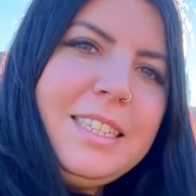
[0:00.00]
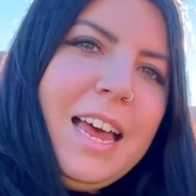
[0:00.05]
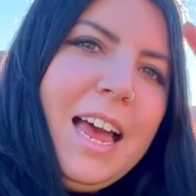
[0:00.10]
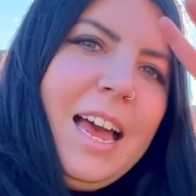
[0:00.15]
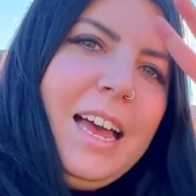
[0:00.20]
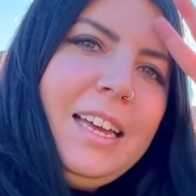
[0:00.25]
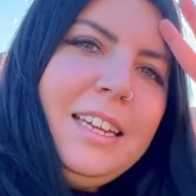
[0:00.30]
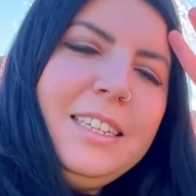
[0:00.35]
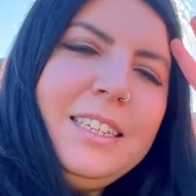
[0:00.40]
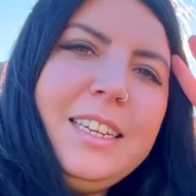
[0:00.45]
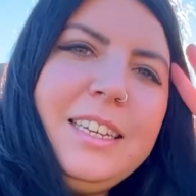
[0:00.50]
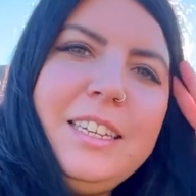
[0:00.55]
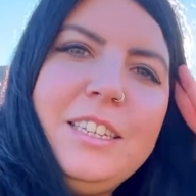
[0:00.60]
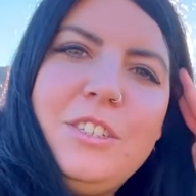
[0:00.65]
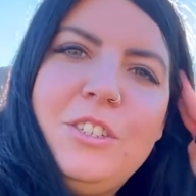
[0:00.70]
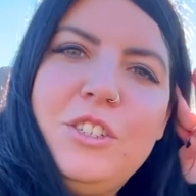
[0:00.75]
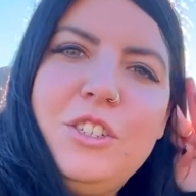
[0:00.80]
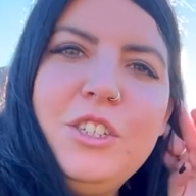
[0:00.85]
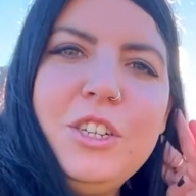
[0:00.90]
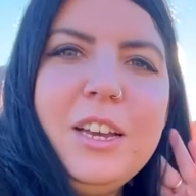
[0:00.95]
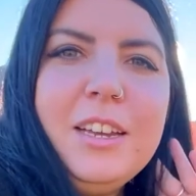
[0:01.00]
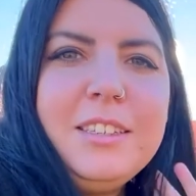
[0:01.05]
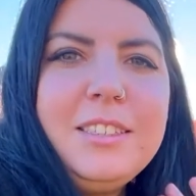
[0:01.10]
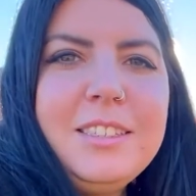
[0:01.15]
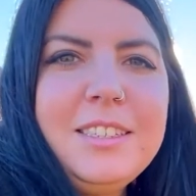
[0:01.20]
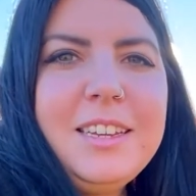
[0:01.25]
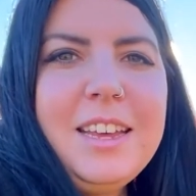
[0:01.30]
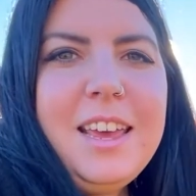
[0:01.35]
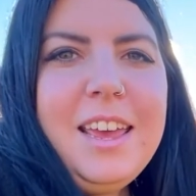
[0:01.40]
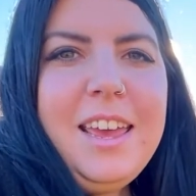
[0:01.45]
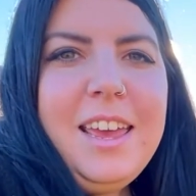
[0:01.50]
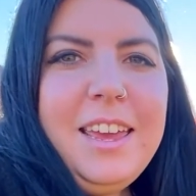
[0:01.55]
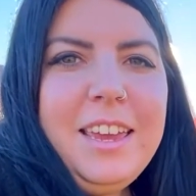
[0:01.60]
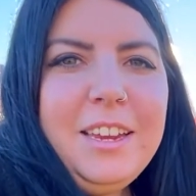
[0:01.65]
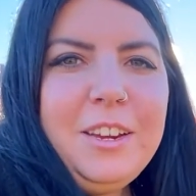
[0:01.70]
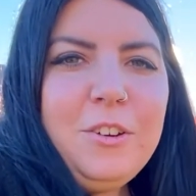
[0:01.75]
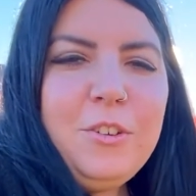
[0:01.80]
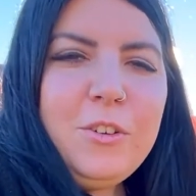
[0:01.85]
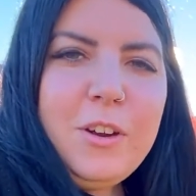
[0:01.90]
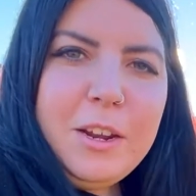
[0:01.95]
and it is just
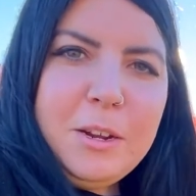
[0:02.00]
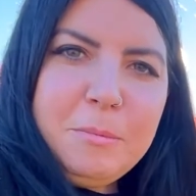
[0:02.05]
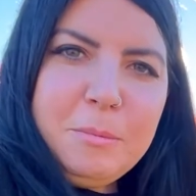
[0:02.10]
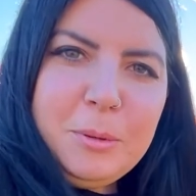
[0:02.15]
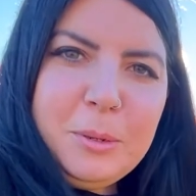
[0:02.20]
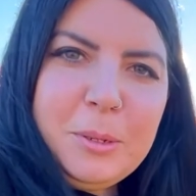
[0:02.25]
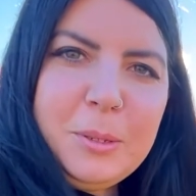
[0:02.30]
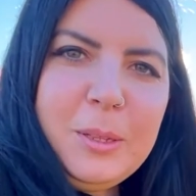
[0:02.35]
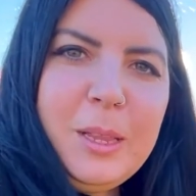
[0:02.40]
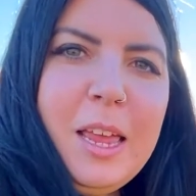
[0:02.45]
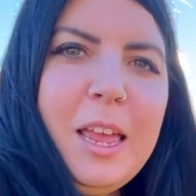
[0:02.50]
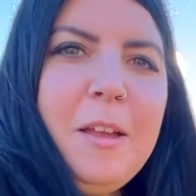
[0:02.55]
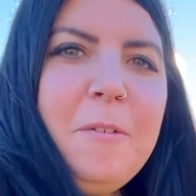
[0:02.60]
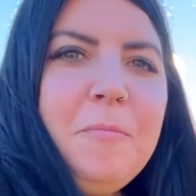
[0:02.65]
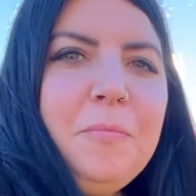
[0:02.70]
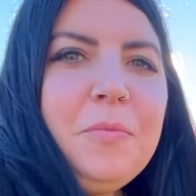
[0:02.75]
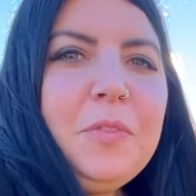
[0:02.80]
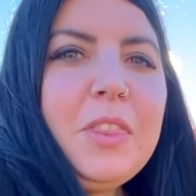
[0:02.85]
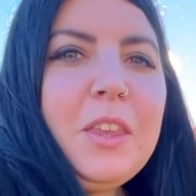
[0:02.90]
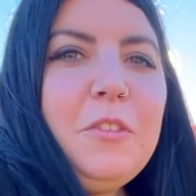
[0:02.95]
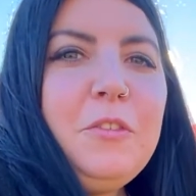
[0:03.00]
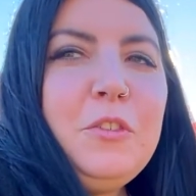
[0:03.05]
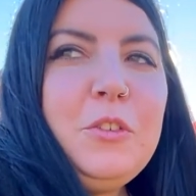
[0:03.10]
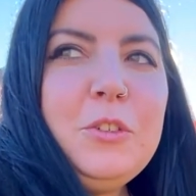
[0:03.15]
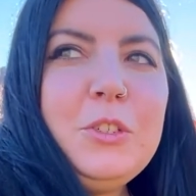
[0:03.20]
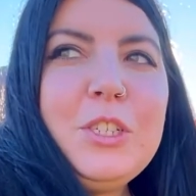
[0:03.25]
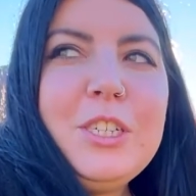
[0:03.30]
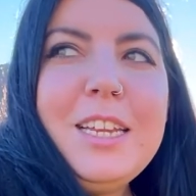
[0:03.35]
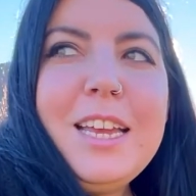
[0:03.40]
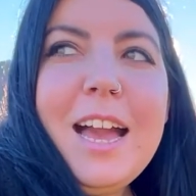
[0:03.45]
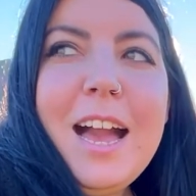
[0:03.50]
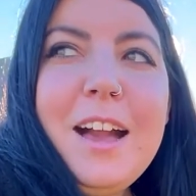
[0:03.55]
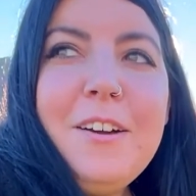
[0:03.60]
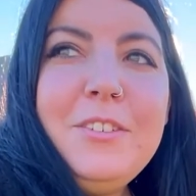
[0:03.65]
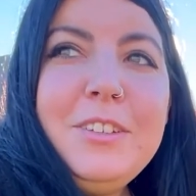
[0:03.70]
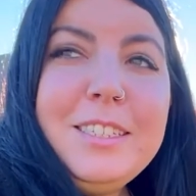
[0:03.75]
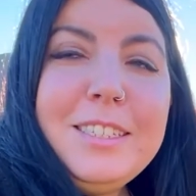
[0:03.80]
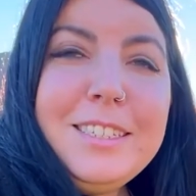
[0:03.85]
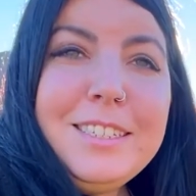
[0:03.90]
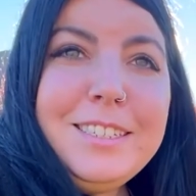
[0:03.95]
incredible. Unfortunately, I
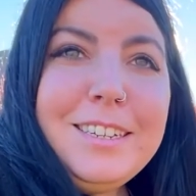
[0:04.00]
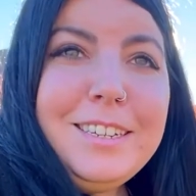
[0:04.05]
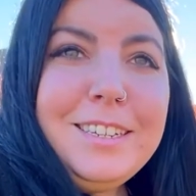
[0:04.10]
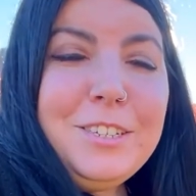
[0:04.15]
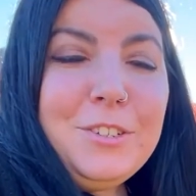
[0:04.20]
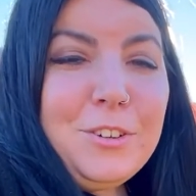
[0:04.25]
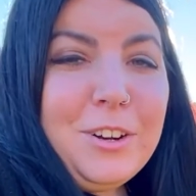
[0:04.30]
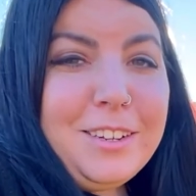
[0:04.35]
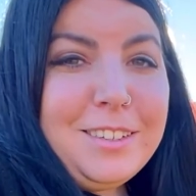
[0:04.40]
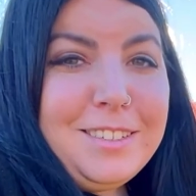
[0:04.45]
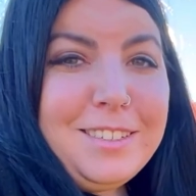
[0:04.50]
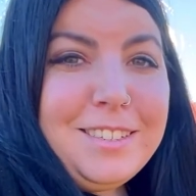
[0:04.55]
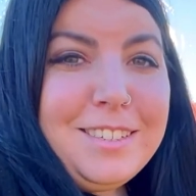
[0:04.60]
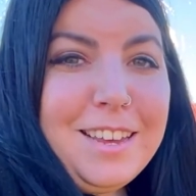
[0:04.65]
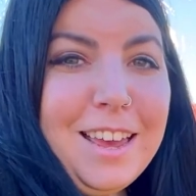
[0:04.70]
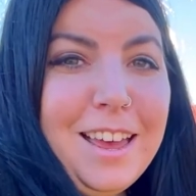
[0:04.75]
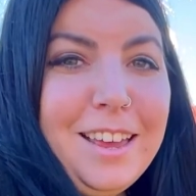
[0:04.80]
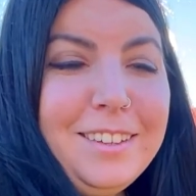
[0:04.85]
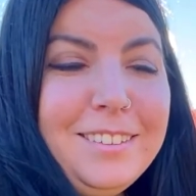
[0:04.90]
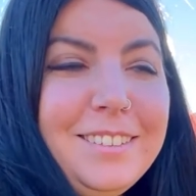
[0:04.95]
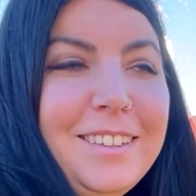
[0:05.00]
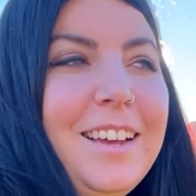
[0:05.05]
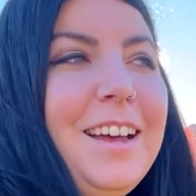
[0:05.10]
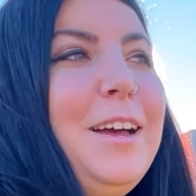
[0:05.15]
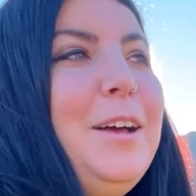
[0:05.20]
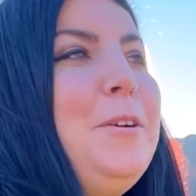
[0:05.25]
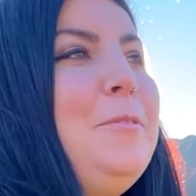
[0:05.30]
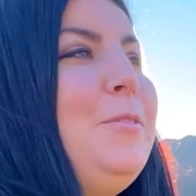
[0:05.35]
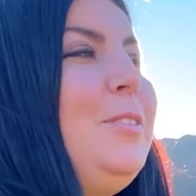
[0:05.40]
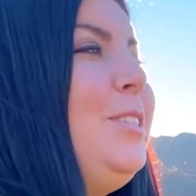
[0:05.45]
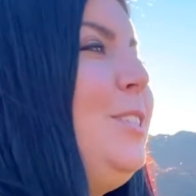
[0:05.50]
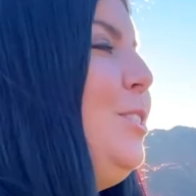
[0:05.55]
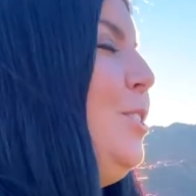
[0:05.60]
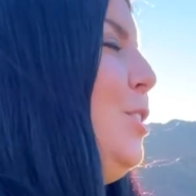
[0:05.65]
haven't seen any dragons yet, which is a